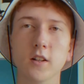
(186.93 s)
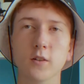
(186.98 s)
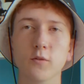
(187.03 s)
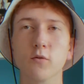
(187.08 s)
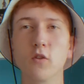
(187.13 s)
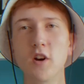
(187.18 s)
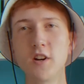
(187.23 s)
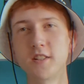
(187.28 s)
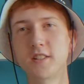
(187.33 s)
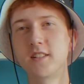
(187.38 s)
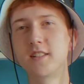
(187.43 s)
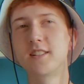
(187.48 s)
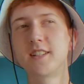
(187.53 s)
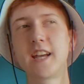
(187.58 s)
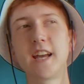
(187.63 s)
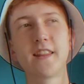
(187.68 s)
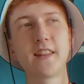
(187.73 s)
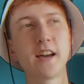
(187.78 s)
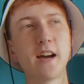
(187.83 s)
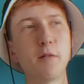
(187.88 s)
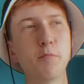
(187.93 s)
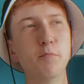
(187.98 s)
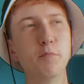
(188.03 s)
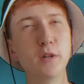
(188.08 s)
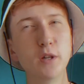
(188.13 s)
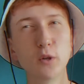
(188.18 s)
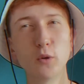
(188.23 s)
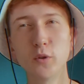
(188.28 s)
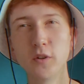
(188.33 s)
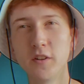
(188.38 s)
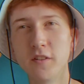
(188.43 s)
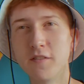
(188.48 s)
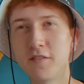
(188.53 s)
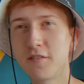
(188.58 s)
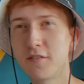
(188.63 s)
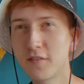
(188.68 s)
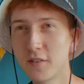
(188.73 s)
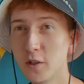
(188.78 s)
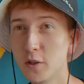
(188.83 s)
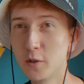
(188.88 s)
Right, so to get that Bjorn and
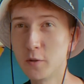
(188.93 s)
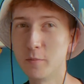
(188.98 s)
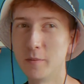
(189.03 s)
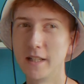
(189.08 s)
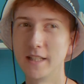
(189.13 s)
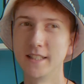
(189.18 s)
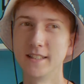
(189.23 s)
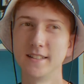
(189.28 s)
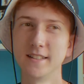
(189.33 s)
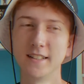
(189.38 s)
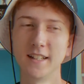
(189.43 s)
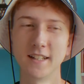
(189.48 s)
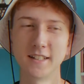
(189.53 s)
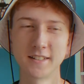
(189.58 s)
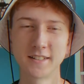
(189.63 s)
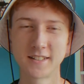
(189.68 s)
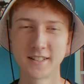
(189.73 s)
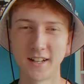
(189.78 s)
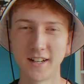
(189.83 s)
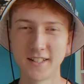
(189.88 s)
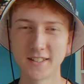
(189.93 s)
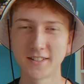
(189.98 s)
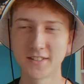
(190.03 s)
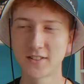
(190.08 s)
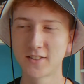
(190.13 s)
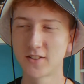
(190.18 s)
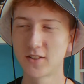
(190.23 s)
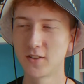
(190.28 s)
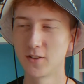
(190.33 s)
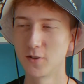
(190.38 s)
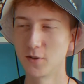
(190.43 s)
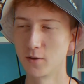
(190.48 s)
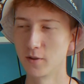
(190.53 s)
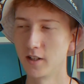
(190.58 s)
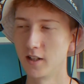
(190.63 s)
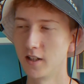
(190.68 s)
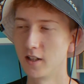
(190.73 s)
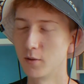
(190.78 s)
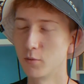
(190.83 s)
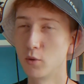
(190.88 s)
flute melody, I decided
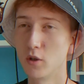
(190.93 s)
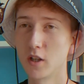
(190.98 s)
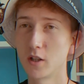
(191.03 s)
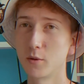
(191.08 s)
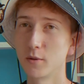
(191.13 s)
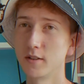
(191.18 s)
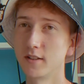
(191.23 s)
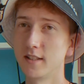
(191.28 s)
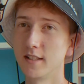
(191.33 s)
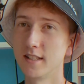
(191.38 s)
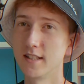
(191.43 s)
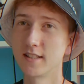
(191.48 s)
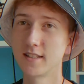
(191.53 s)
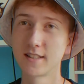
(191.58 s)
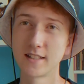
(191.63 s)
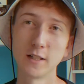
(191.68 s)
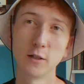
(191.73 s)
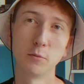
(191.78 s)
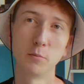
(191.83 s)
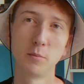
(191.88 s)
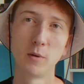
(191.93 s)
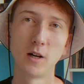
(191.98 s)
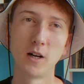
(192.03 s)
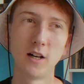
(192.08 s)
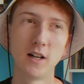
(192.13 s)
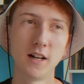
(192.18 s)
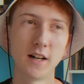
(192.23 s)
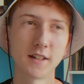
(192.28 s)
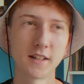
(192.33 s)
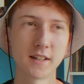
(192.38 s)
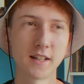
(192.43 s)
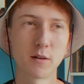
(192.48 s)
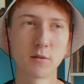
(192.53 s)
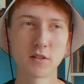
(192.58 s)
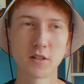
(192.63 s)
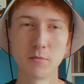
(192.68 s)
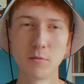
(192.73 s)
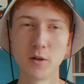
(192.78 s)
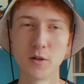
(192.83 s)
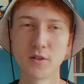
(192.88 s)
to work with the steel bar. I think that
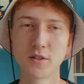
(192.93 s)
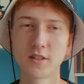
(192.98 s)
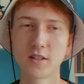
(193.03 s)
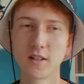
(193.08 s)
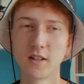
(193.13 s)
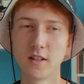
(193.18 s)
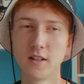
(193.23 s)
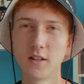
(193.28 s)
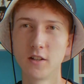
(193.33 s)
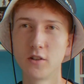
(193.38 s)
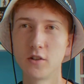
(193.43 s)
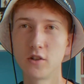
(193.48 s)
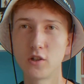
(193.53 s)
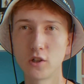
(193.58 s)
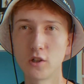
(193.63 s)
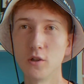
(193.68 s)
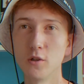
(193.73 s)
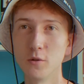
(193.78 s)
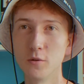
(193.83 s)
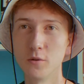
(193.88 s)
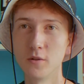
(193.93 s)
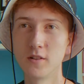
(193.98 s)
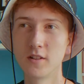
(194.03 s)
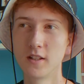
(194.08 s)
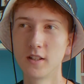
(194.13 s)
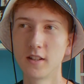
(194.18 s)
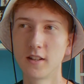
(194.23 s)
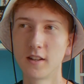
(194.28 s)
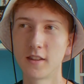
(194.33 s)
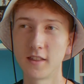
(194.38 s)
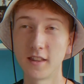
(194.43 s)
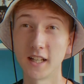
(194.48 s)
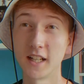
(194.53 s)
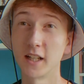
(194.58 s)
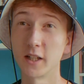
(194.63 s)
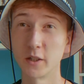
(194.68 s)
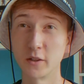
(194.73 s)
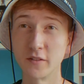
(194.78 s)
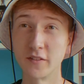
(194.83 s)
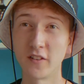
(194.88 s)
was the most tuned thing
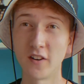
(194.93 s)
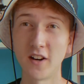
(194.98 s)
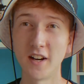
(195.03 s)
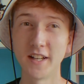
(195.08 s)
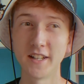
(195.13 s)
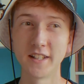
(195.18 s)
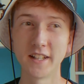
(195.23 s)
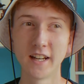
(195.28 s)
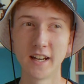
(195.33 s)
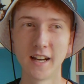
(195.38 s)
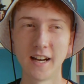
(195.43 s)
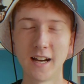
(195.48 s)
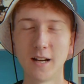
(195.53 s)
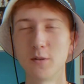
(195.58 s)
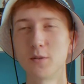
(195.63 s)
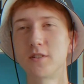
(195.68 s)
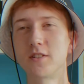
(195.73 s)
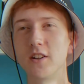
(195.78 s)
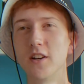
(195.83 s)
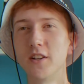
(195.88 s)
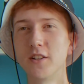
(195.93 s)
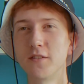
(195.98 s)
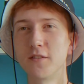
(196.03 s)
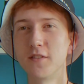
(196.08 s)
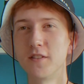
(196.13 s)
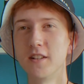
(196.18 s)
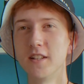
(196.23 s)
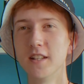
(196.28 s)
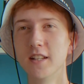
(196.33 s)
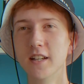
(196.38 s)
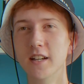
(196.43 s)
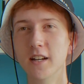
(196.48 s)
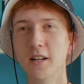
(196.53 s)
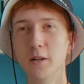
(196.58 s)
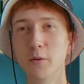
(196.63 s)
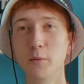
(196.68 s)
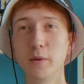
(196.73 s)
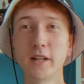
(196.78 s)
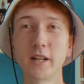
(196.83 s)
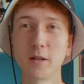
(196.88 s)
I could find outside of
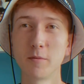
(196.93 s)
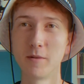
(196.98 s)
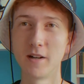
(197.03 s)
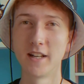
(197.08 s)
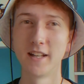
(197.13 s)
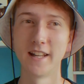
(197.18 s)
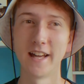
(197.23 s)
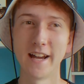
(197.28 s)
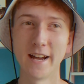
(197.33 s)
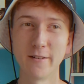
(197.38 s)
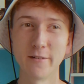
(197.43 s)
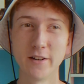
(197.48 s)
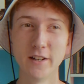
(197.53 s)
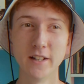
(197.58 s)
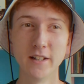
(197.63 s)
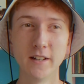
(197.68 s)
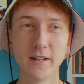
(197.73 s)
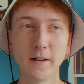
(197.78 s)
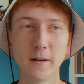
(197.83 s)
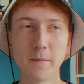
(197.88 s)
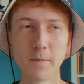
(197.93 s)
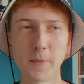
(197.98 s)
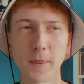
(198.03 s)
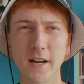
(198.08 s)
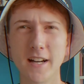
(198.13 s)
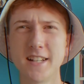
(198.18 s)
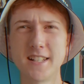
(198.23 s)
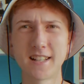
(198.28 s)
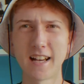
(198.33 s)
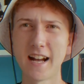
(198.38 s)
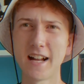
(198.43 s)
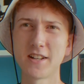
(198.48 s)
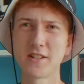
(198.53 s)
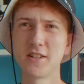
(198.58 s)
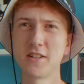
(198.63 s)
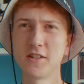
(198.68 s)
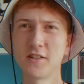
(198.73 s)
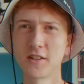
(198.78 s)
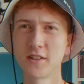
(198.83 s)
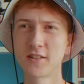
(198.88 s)
the Wicker Man area. It's
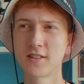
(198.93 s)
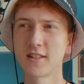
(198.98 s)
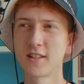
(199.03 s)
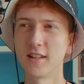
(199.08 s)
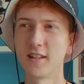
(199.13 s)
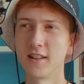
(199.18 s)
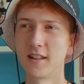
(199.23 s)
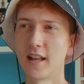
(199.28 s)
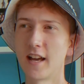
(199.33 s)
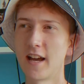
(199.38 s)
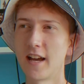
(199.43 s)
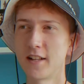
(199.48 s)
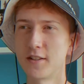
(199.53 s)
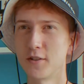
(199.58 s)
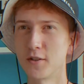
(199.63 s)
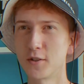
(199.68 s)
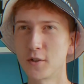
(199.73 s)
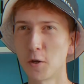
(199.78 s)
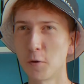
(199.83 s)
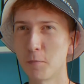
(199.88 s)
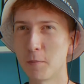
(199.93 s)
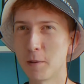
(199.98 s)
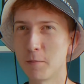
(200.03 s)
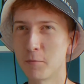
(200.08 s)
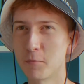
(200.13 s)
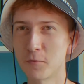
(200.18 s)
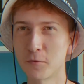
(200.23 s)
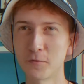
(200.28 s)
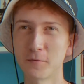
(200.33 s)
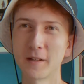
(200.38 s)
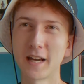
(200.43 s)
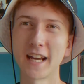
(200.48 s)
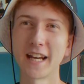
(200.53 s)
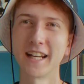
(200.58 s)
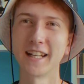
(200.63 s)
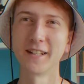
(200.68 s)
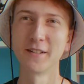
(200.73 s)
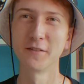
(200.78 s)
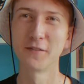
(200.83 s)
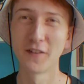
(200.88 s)
actually just there to stop people from
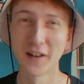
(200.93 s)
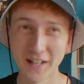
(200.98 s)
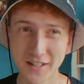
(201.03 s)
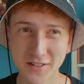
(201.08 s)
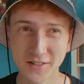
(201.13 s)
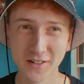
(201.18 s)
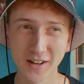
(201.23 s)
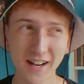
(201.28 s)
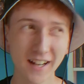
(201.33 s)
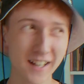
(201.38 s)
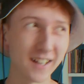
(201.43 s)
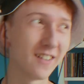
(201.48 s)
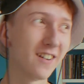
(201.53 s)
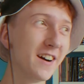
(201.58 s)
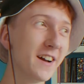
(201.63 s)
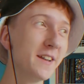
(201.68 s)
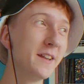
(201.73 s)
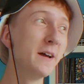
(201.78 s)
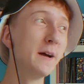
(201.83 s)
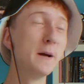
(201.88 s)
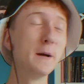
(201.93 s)
getting in the fast track line,